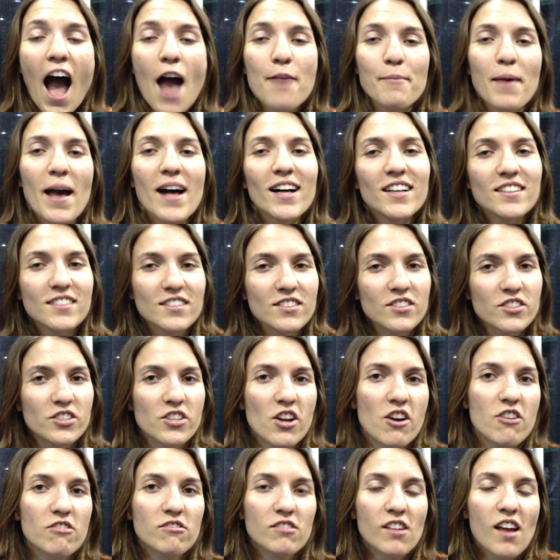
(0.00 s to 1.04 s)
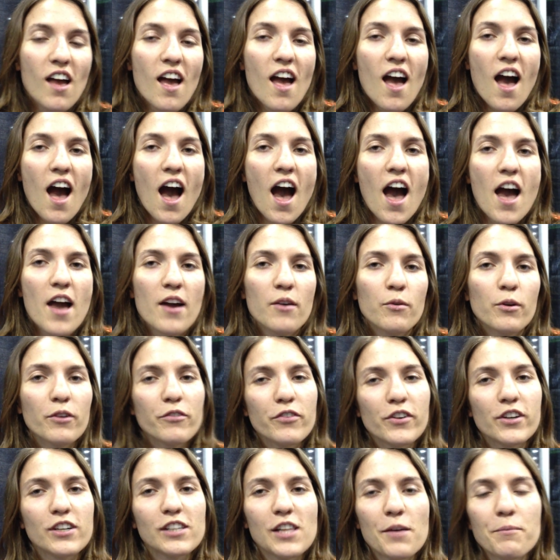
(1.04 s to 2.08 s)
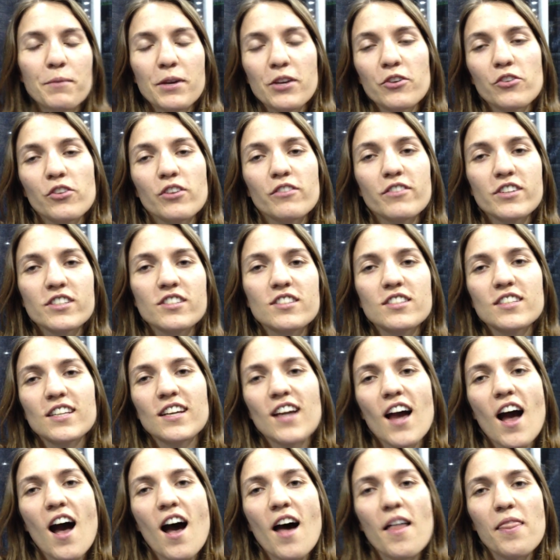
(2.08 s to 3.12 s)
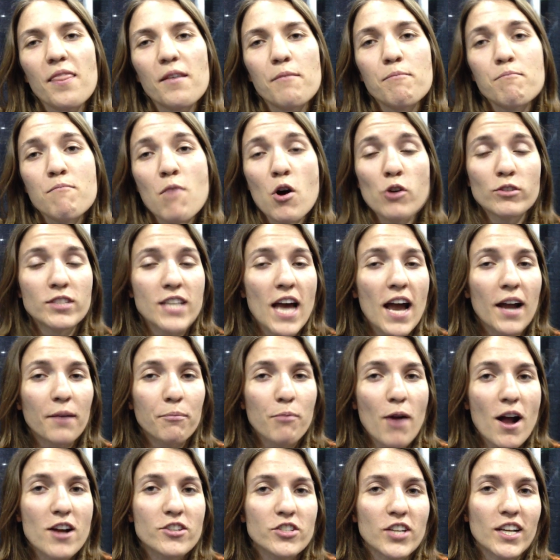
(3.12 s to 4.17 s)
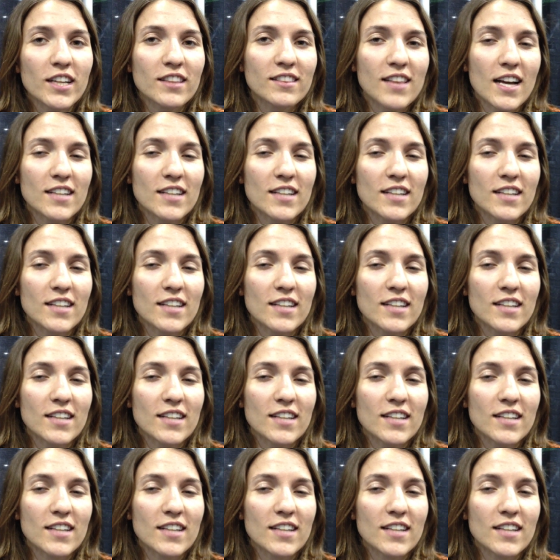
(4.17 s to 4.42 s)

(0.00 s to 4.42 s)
I'm Allison Stone. I work for Columbia University on the MoTech project.